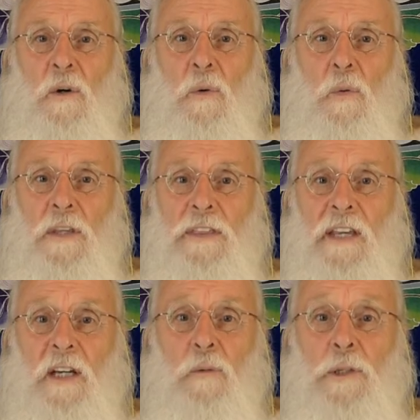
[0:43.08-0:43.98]
We
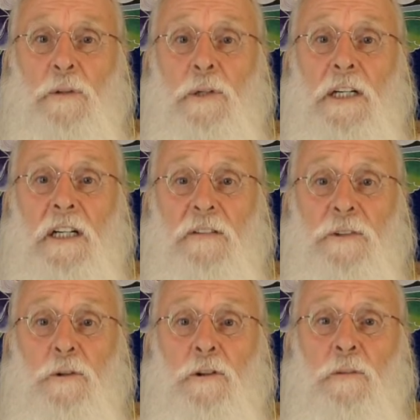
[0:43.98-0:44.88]
think we create our
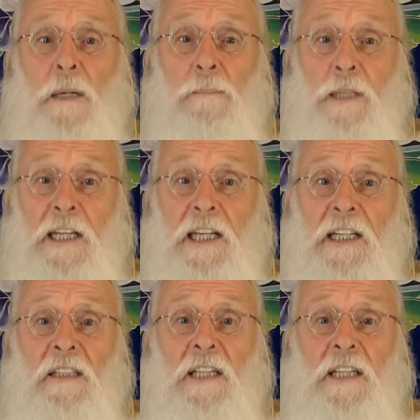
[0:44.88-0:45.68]
futures by planning